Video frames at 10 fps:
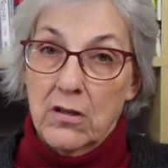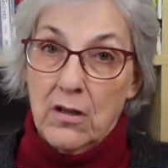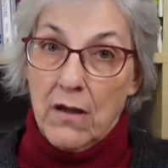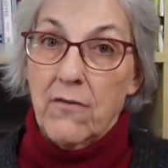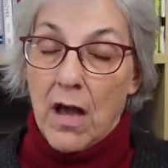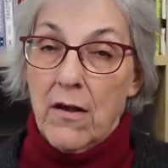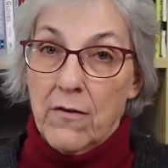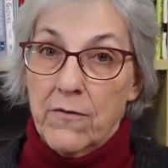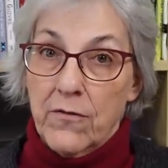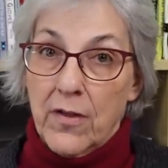
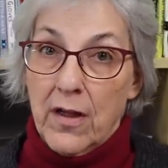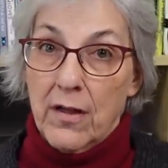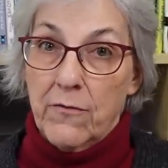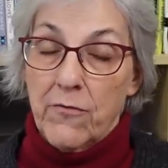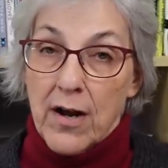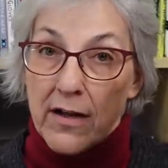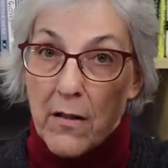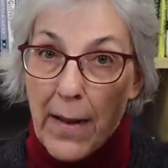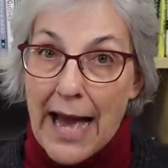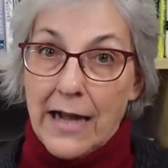of the front and the
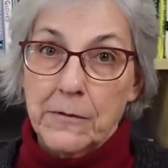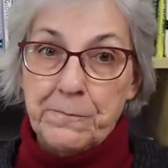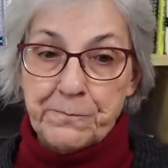back.